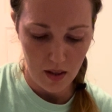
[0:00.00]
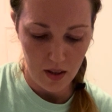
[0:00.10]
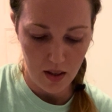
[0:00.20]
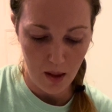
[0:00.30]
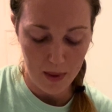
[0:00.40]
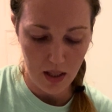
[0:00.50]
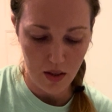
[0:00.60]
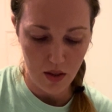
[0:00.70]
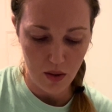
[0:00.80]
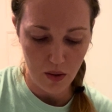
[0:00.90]
coming
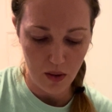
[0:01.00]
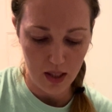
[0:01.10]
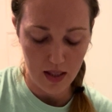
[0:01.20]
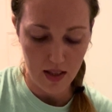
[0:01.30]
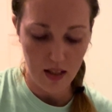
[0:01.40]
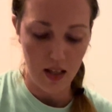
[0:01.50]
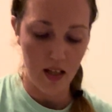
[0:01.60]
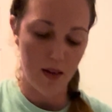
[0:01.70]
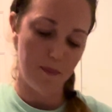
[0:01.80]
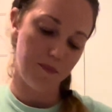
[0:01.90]
into, it's
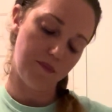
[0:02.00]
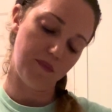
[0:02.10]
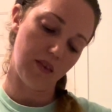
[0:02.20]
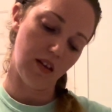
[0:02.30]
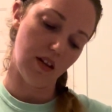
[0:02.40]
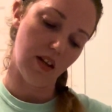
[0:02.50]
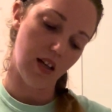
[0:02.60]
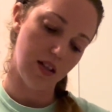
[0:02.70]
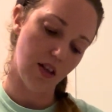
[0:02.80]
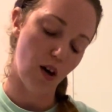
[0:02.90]

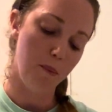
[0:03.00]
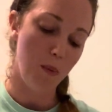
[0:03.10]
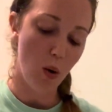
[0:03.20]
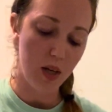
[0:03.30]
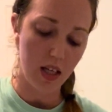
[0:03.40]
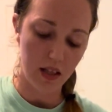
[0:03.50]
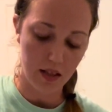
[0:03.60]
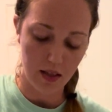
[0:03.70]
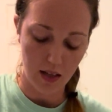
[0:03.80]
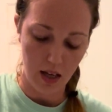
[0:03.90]

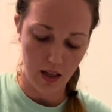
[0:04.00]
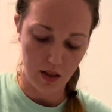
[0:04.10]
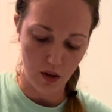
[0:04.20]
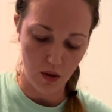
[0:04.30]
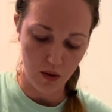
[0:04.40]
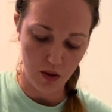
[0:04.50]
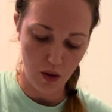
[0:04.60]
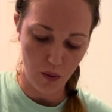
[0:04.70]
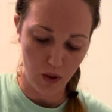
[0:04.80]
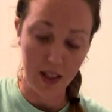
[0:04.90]
harmonious and it's
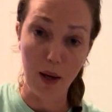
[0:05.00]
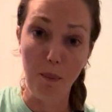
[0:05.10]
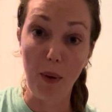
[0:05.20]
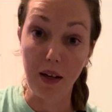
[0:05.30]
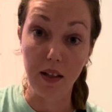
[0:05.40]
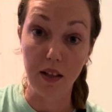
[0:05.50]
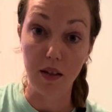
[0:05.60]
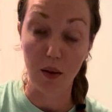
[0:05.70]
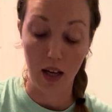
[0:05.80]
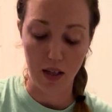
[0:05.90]
also really abundant.
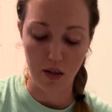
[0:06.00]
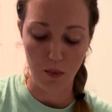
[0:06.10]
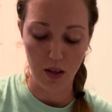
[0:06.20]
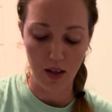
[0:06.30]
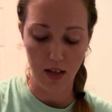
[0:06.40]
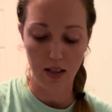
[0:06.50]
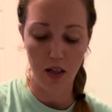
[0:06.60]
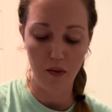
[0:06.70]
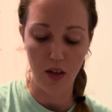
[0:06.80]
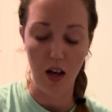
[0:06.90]
Okay, so with that
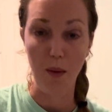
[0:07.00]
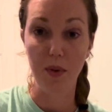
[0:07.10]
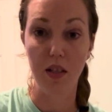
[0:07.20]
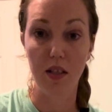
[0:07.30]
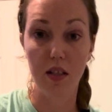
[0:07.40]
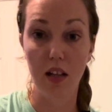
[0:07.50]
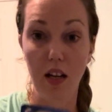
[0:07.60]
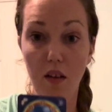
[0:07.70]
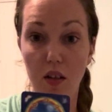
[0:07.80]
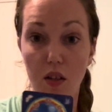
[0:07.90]
Ten of Cups, this
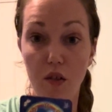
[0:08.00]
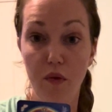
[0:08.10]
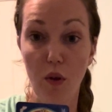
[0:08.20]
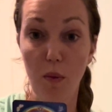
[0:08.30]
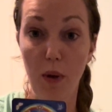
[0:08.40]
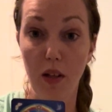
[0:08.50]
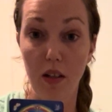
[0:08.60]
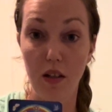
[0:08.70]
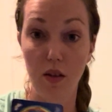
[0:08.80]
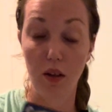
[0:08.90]
is full
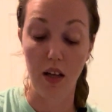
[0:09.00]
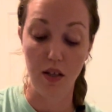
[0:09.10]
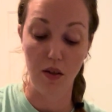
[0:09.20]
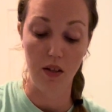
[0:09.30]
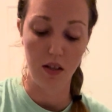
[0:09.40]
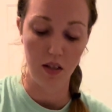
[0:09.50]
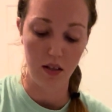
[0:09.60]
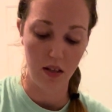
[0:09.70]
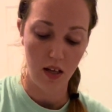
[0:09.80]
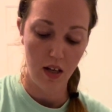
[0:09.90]
abundance. Okay, so this
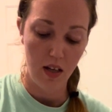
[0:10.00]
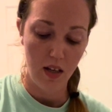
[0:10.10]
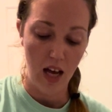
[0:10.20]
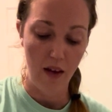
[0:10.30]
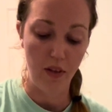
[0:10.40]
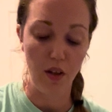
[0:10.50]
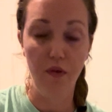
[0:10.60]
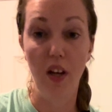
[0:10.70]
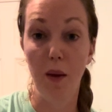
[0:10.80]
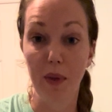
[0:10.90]
is having the
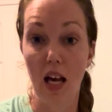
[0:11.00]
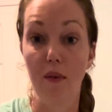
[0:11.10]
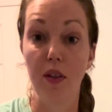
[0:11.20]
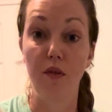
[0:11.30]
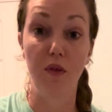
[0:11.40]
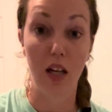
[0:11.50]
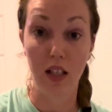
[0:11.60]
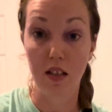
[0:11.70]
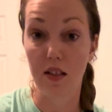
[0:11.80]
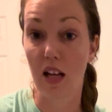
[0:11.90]
family, having the
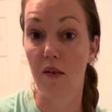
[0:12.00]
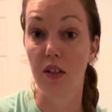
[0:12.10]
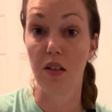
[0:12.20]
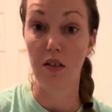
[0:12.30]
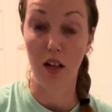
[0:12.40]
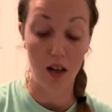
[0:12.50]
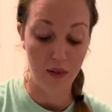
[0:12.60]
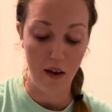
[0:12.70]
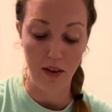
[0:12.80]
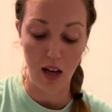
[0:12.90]
finances, having the love,
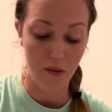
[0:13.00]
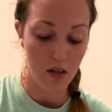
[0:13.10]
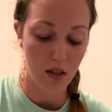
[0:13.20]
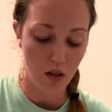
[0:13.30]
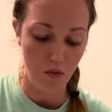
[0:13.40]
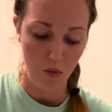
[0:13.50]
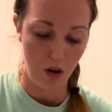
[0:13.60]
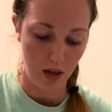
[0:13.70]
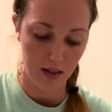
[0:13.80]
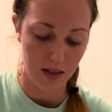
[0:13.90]
having everything you
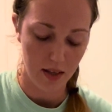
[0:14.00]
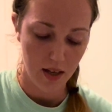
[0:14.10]
want.